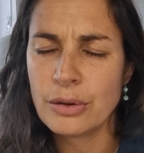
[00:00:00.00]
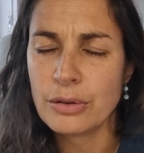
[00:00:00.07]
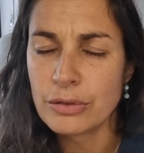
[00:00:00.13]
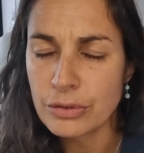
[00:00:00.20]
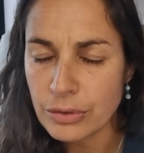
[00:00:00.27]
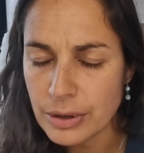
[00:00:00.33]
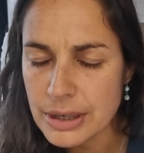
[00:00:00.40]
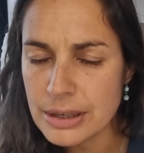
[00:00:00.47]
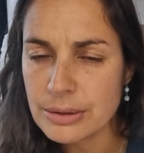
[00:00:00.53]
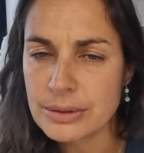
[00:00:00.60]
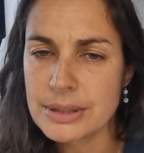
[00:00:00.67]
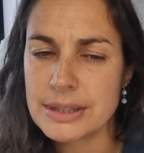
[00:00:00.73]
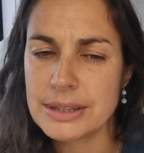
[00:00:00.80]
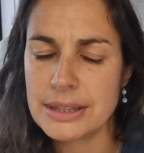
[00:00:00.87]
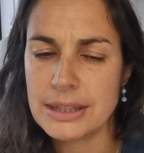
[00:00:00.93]

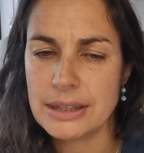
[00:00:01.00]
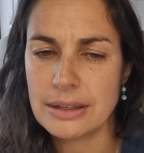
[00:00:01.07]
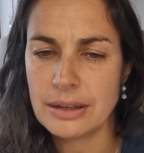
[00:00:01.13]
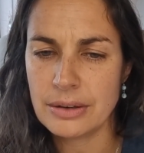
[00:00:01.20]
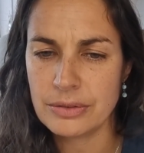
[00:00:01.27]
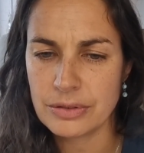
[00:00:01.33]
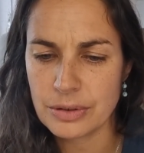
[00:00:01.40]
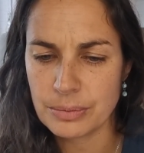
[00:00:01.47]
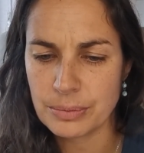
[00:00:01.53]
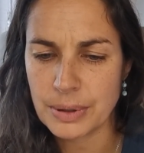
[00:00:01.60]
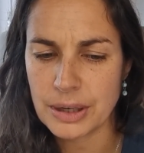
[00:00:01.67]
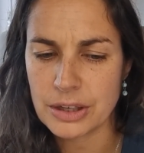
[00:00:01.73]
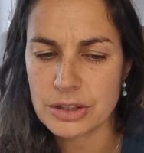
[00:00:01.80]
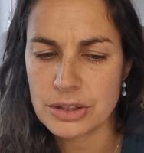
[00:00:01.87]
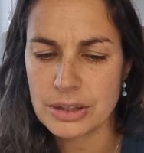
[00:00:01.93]
frequency of
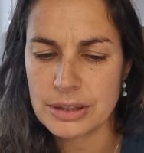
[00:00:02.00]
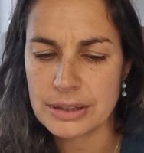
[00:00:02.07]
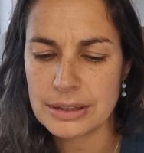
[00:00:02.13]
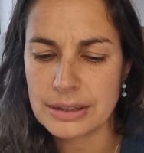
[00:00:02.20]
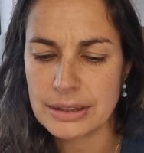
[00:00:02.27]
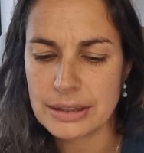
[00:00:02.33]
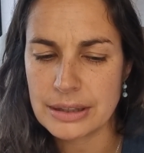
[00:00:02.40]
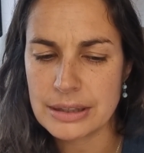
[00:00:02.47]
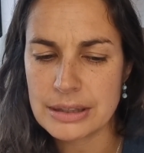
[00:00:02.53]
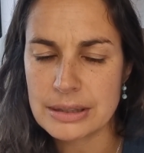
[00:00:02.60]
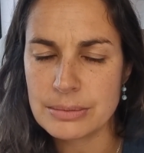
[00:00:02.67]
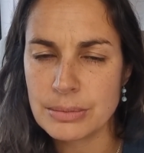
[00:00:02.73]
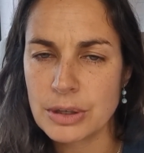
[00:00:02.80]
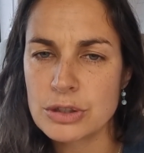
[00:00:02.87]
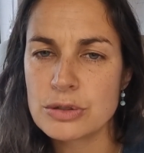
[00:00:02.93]
compassion is
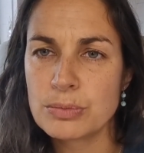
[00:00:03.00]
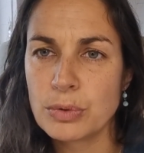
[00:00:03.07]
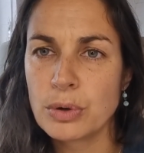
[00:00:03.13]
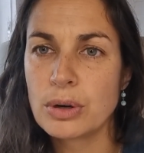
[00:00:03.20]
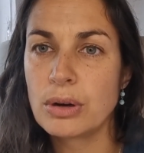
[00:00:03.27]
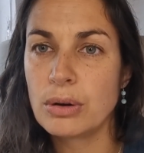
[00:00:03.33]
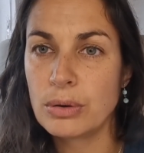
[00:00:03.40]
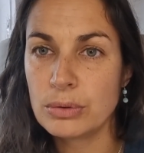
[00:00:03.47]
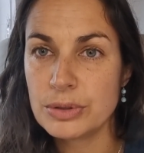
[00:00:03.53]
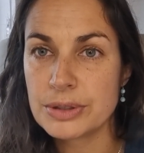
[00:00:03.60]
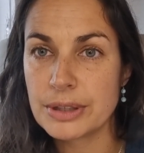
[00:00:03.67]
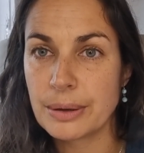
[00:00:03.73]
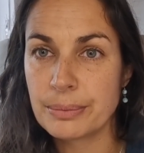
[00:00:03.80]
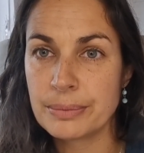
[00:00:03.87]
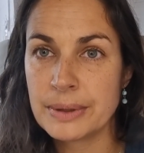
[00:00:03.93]
much more
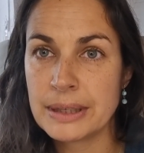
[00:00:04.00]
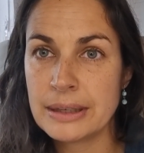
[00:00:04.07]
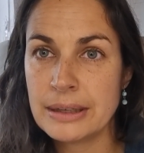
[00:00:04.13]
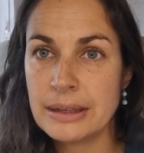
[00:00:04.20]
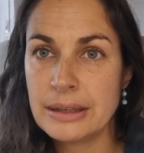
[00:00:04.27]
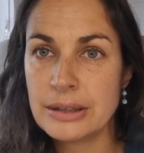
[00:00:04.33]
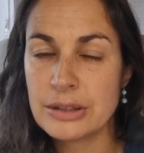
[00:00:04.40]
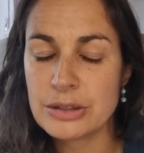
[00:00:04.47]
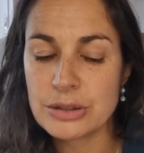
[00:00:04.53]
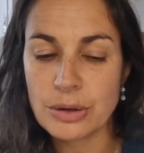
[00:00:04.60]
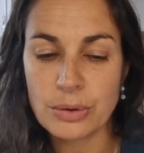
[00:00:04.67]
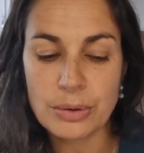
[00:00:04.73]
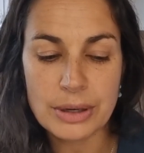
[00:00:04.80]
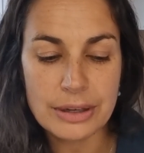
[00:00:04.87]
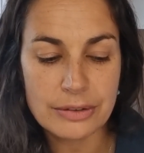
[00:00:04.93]
wholesome.
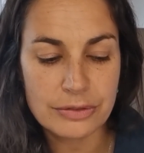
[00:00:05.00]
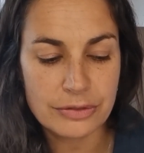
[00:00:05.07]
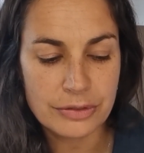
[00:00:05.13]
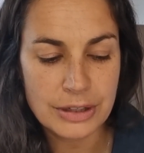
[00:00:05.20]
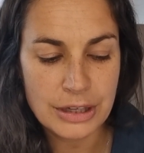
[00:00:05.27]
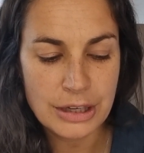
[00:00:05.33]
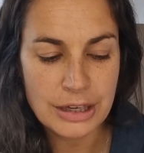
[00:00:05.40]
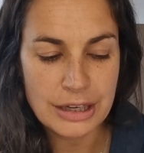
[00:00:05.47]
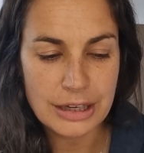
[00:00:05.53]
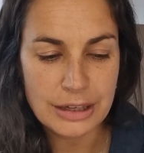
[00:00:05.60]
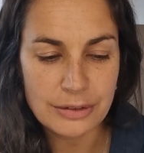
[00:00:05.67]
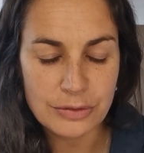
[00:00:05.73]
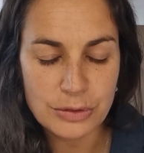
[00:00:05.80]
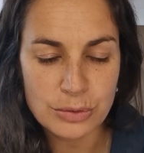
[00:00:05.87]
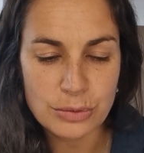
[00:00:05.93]
So
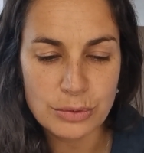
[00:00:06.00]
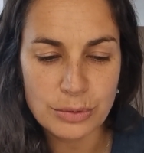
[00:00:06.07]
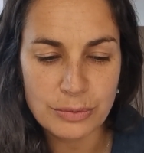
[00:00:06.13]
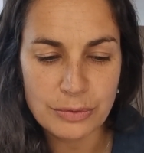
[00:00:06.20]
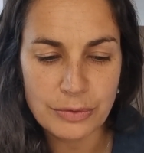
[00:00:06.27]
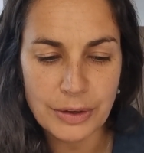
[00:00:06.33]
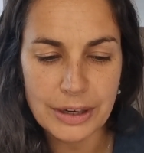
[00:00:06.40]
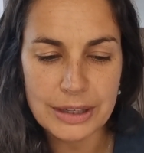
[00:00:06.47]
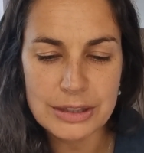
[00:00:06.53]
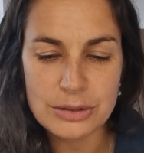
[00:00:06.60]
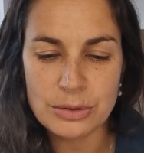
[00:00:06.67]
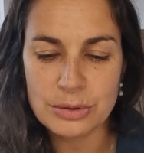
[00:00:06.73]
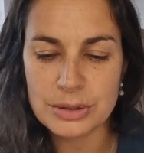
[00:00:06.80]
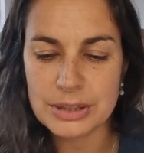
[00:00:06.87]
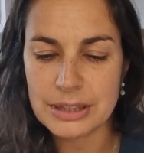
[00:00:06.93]
if you find
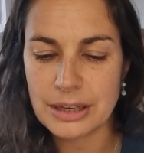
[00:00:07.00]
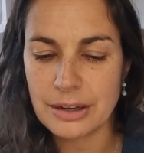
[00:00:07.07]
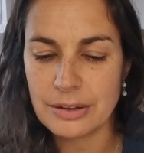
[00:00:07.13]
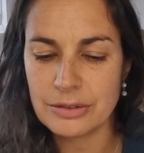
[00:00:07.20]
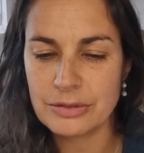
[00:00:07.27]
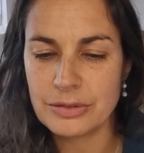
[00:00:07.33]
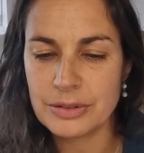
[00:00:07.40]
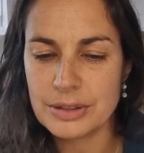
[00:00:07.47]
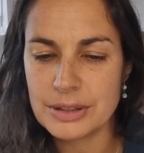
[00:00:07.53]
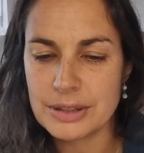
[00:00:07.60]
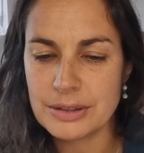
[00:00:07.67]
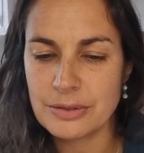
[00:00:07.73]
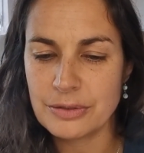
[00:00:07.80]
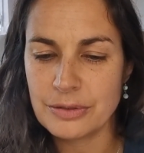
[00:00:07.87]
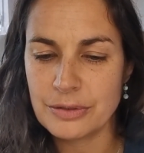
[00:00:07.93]
yourself
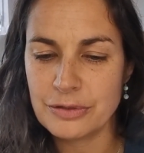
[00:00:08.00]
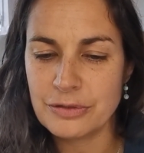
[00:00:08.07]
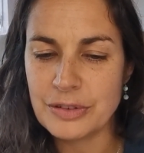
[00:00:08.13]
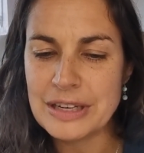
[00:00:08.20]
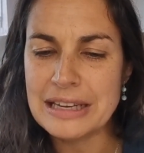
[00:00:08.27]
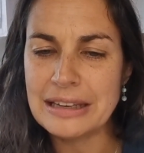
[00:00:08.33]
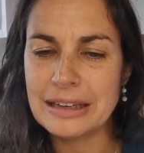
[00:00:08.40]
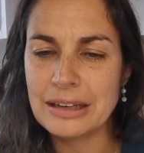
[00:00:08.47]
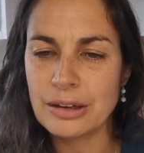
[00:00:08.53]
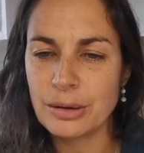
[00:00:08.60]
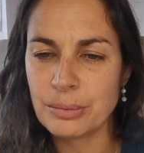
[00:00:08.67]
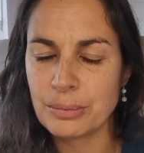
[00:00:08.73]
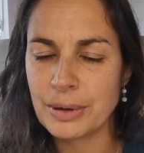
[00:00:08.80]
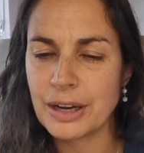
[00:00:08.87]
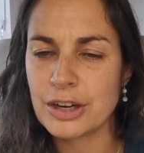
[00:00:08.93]
feeling
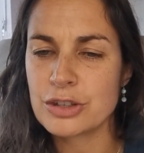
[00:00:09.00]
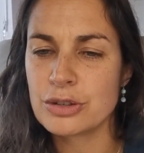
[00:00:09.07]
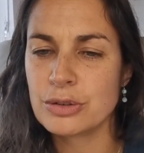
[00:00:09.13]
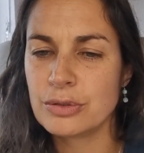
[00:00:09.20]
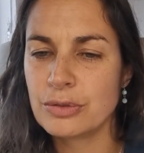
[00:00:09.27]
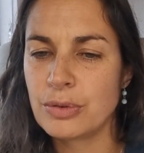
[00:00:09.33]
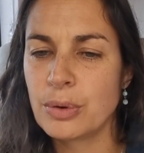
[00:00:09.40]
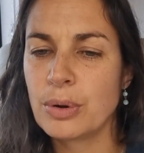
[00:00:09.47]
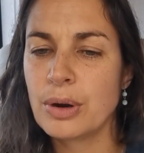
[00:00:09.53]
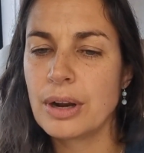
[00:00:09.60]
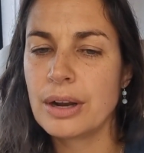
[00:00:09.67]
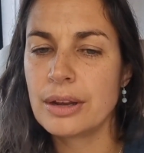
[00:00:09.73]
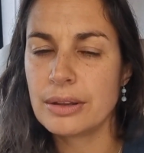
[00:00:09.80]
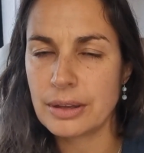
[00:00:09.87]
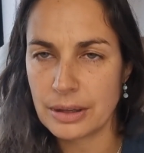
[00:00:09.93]
compassion for
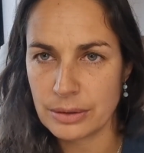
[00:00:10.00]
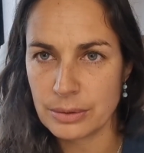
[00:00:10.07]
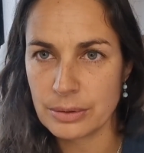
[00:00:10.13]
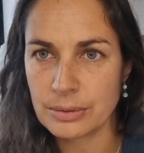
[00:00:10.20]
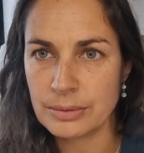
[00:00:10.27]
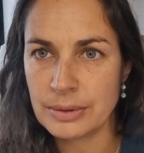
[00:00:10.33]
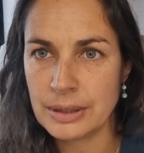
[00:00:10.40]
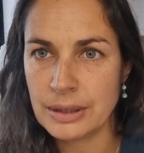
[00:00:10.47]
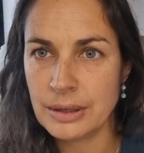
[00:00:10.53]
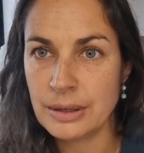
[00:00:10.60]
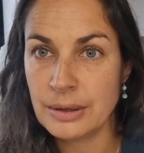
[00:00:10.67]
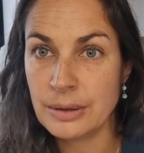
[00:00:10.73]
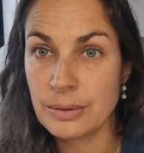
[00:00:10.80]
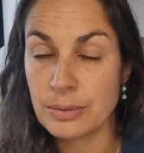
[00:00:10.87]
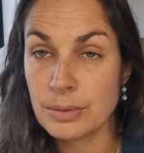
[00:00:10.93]
another,
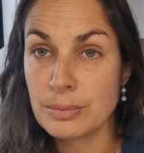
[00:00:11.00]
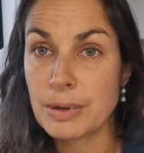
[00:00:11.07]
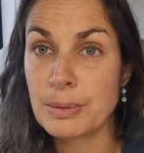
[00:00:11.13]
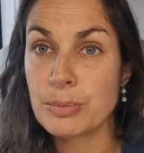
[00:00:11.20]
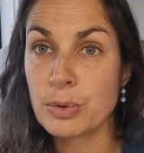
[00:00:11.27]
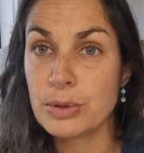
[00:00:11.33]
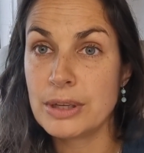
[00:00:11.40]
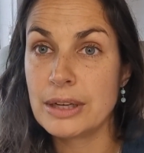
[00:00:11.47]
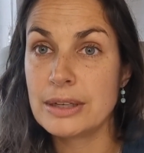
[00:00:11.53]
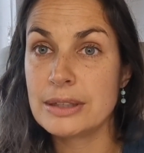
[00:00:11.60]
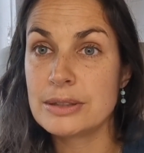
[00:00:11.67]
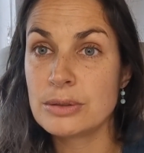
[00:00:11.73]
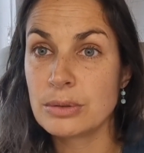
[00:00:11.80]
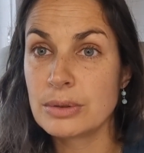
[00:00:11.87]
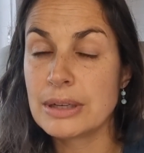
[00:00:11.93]
remember that
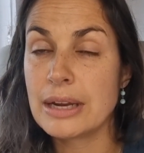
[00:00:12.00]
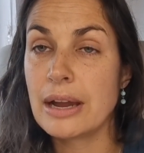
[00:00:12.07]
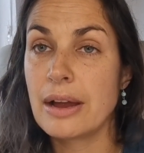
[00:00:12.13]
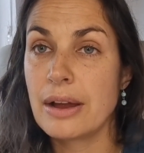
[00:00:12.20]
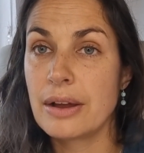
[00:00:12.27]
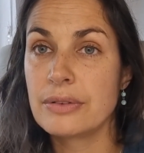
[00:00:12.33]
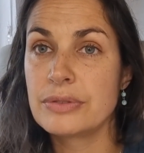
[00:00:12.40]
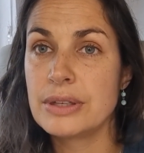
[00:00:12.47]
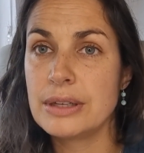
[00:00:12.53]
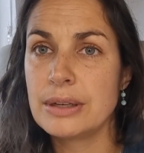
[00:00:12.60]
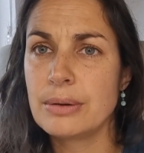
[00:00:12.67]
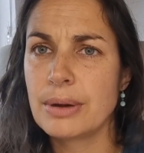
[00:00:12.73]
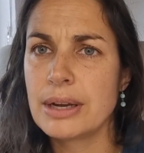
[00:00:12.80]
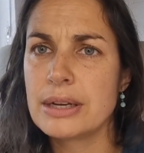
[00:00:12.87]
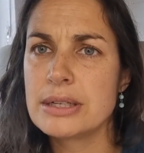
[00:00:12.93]
it's only half the
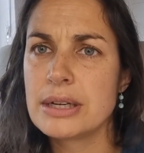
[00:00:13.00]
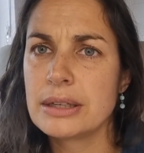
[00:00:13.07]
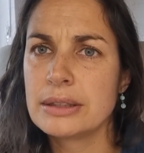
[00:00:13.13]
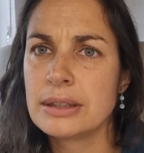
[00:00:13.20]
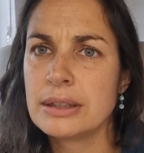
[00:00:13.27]
equation,